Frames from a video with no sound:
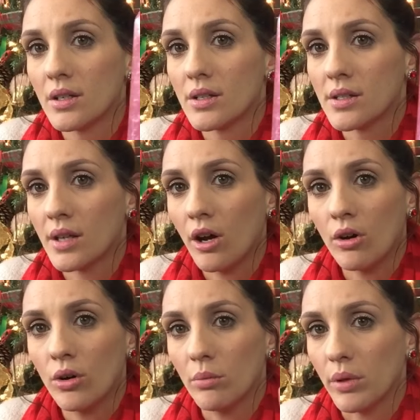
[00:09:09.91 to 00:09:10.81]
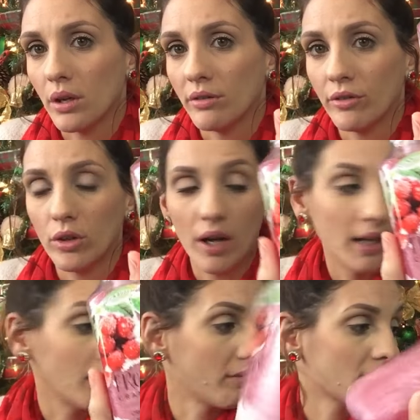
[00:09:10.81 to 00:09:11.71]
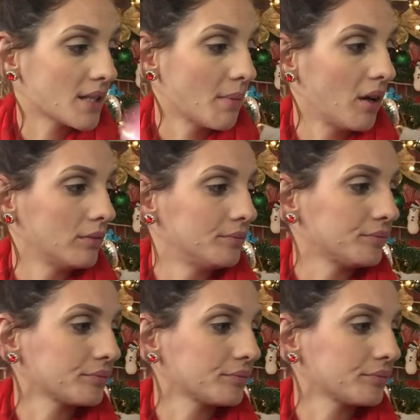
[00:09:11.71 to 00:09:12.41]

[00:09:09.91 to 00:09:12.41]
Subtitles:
So beautiful. I love the smell.